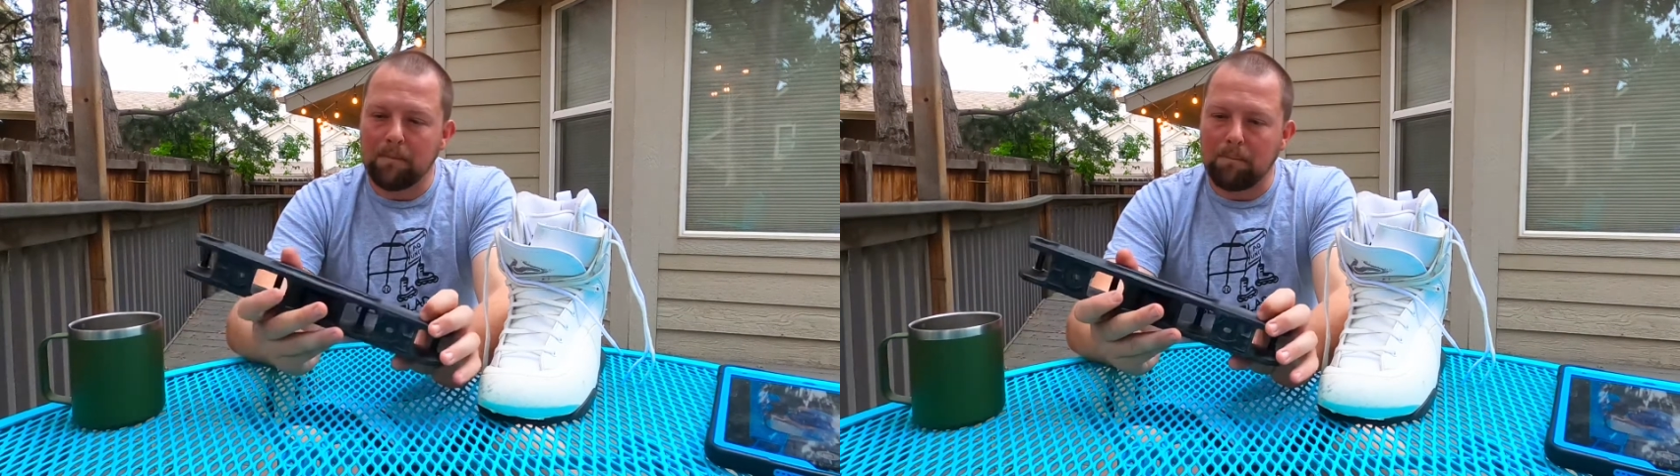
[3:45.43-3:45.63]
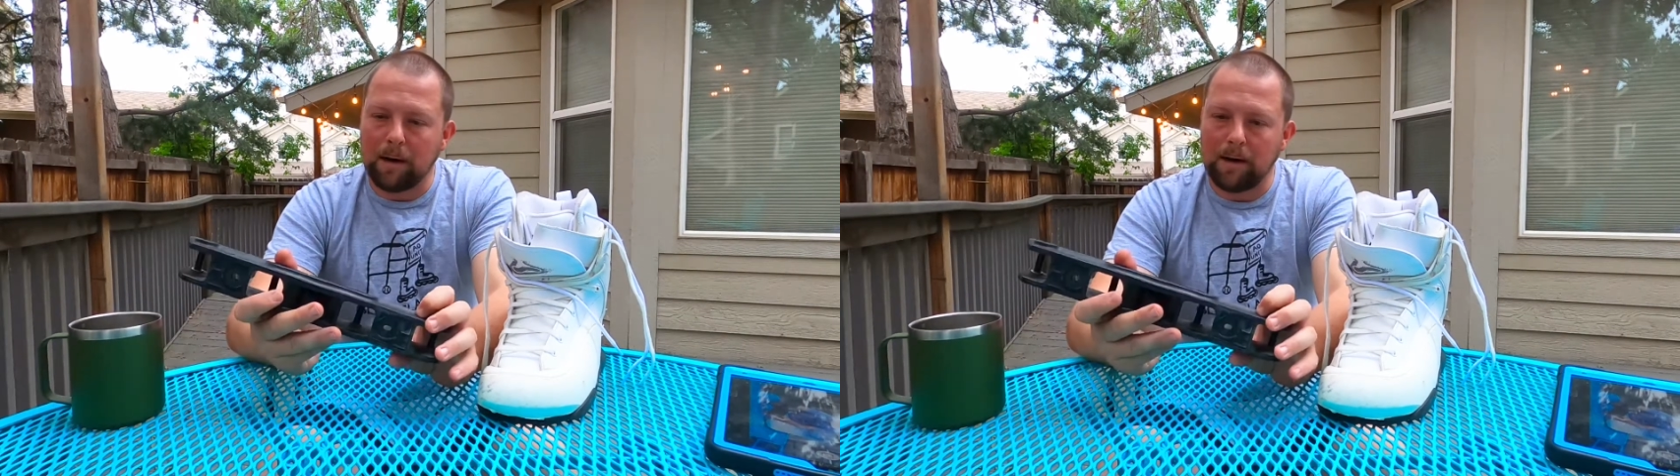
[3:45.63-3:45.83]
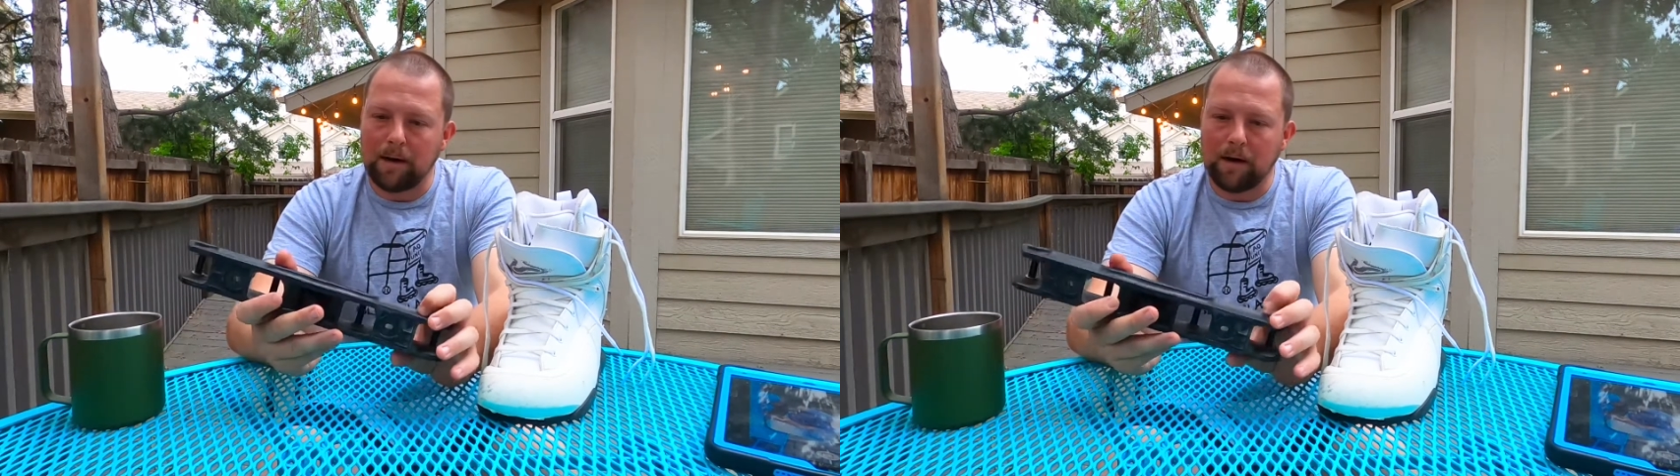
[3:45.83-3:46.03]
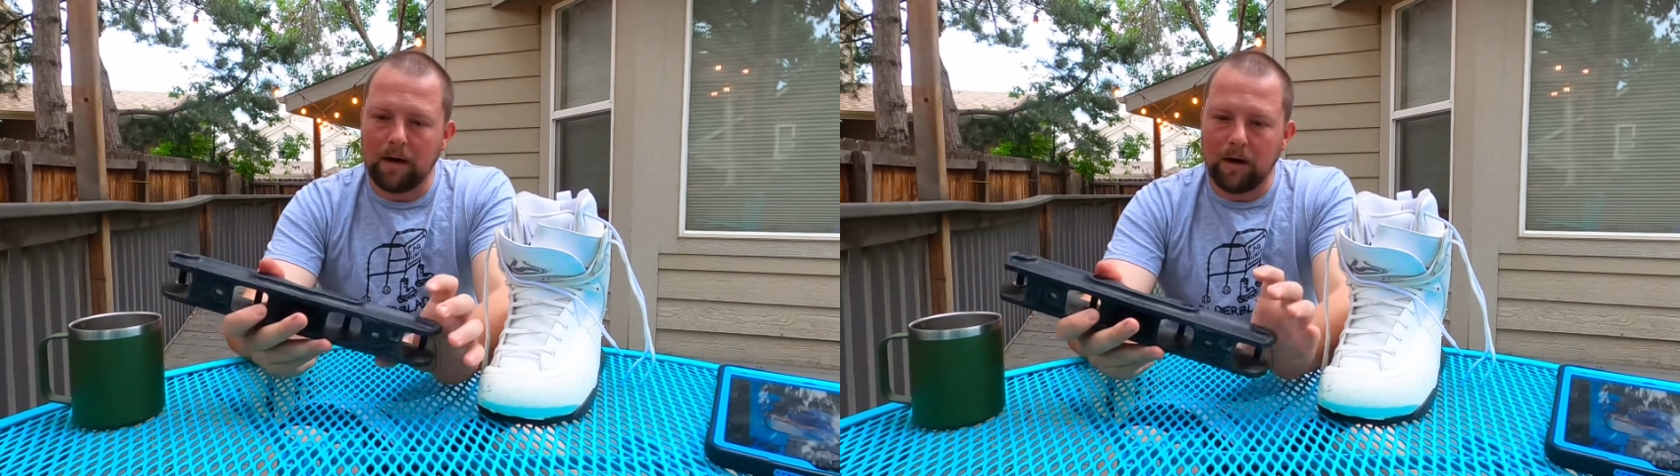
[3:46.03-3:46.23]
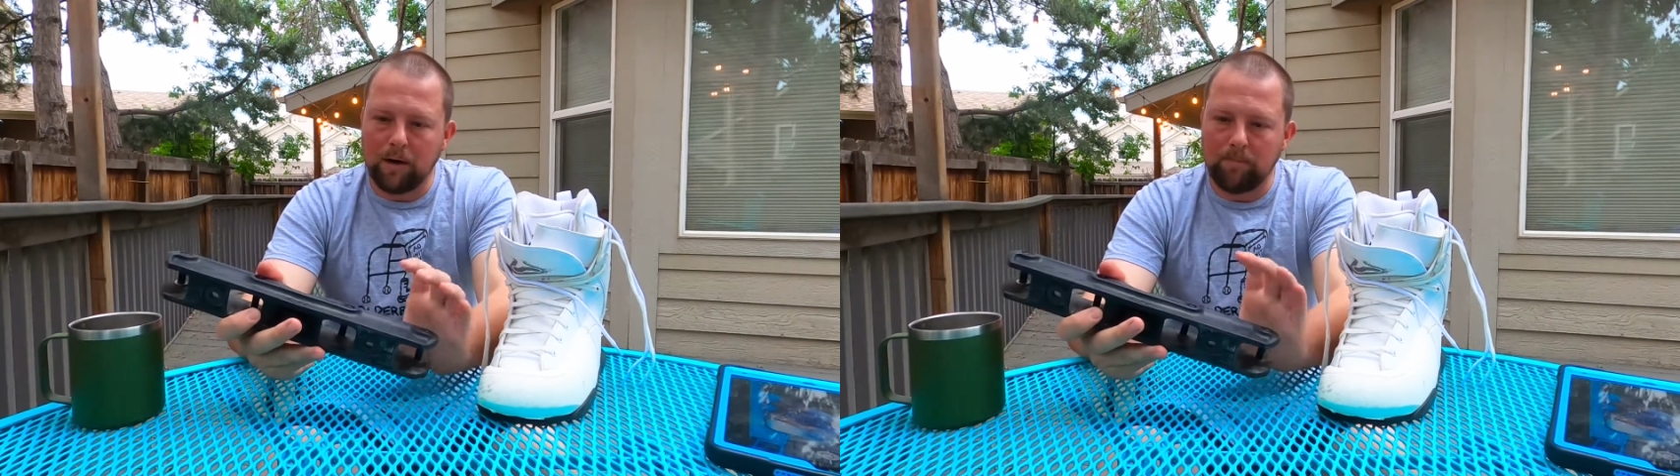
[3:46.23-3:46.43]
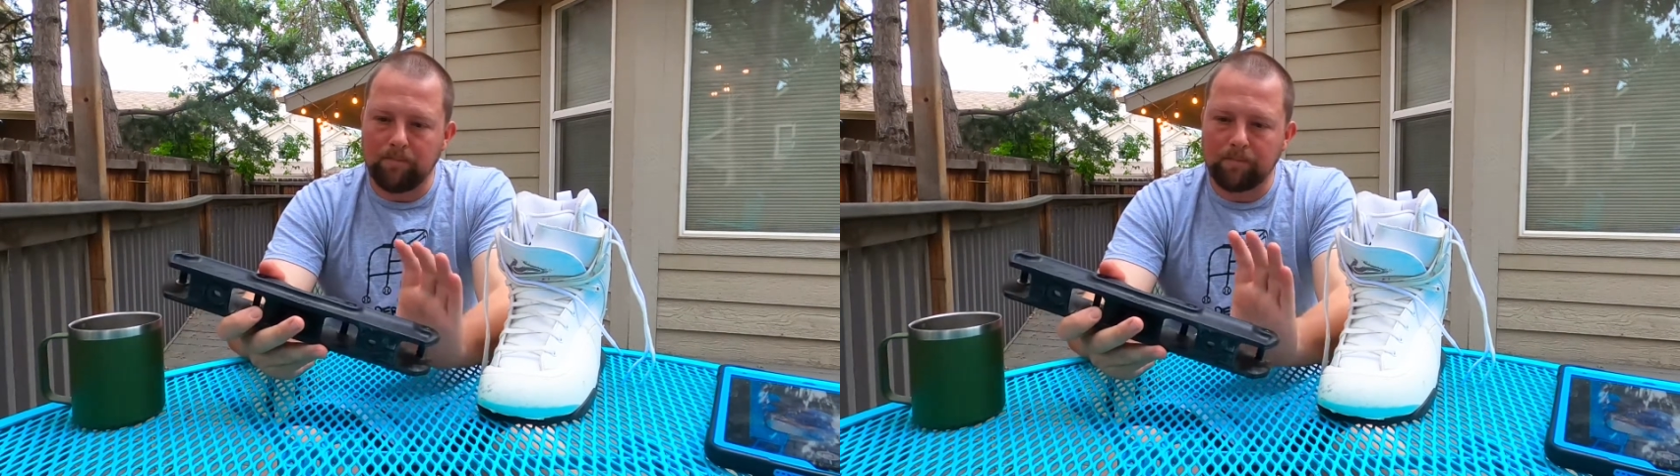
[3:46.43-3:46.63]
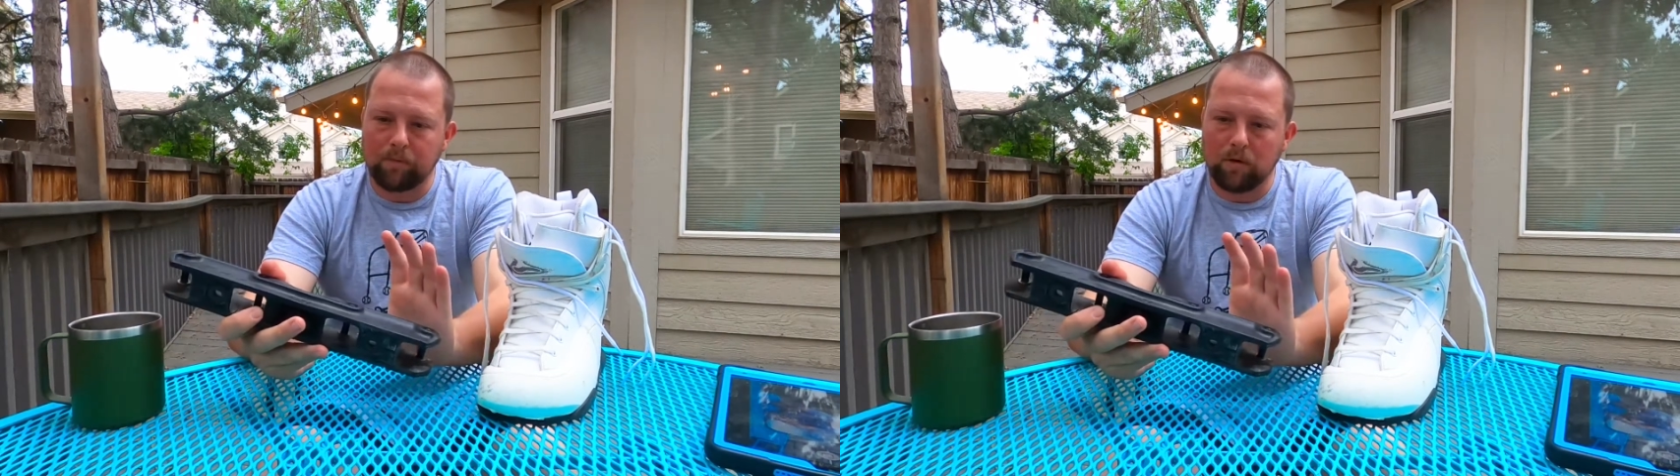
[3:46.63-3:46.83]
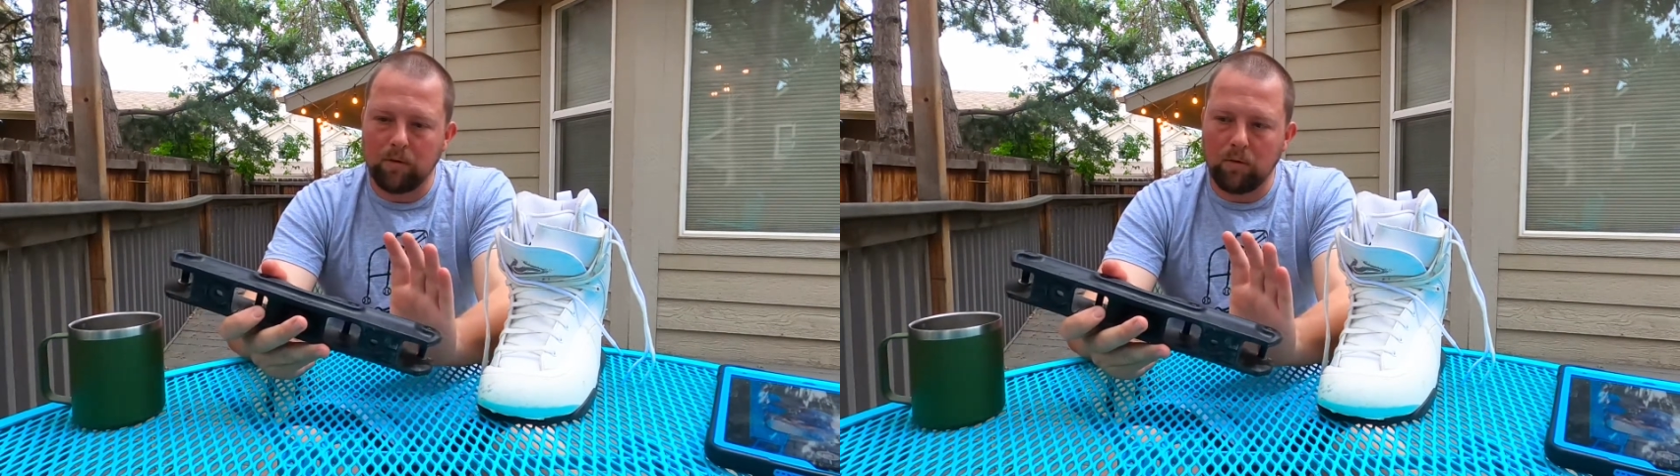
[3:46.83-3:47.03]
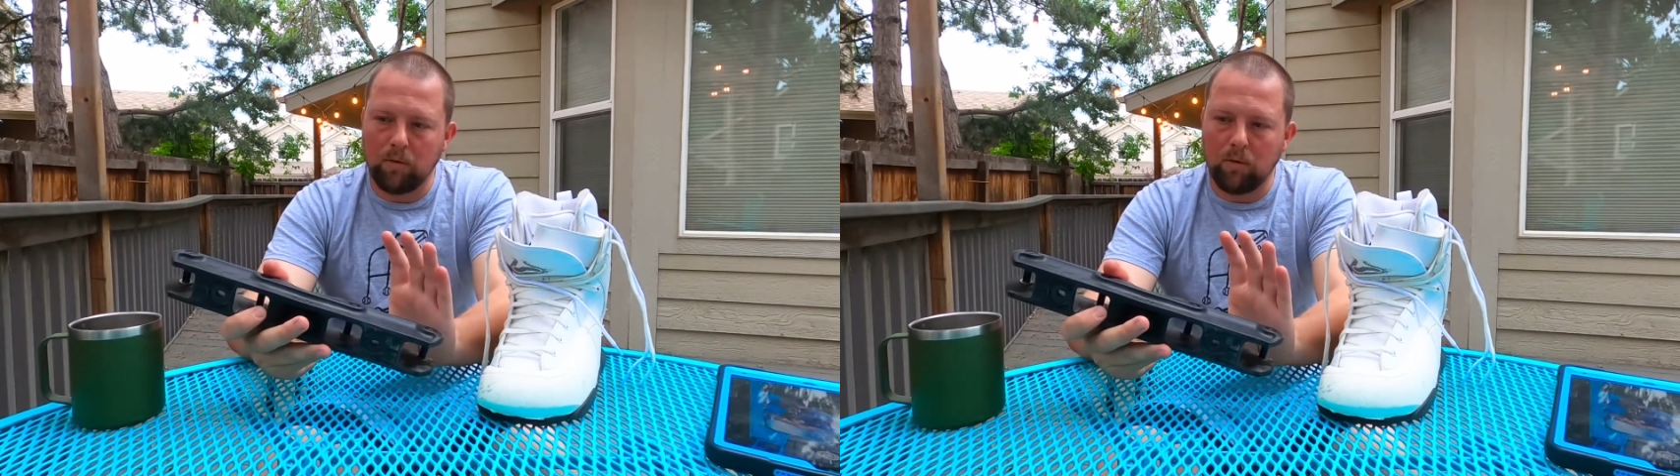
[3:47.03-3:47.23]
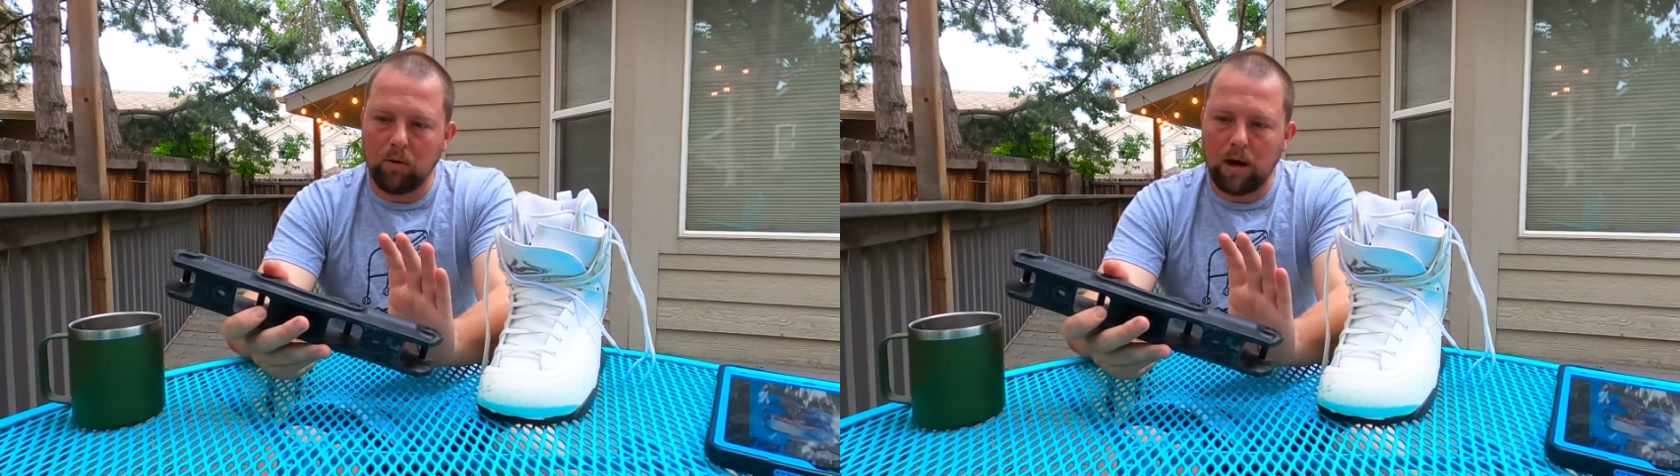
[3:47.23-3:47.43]
But
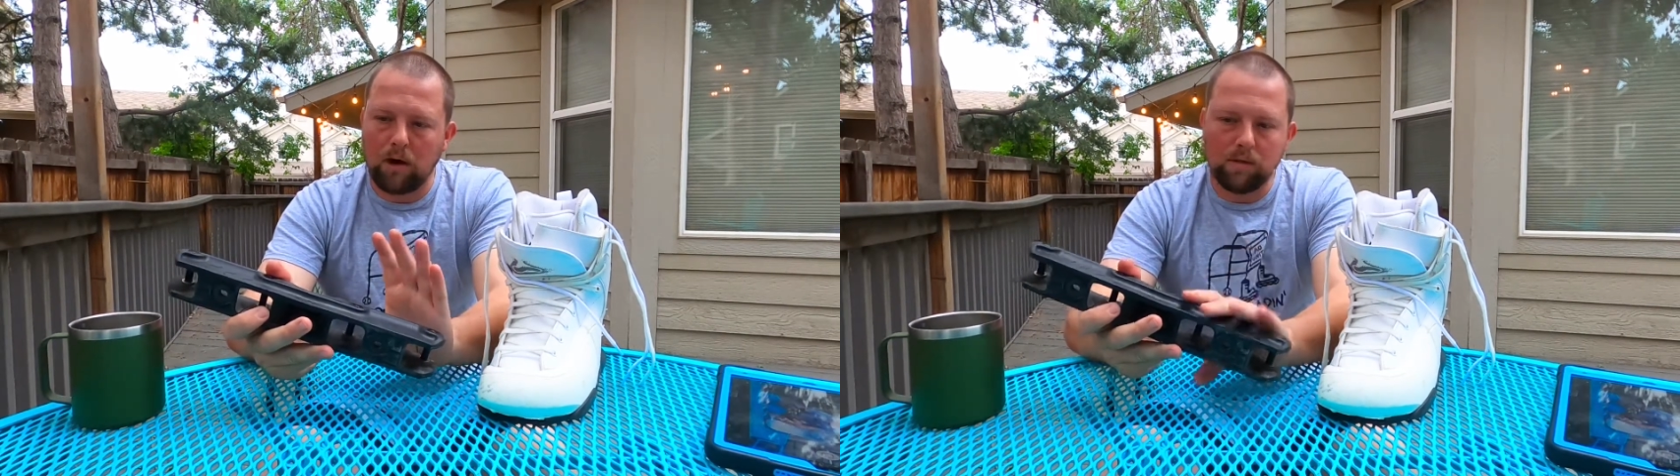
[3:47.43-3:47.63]
I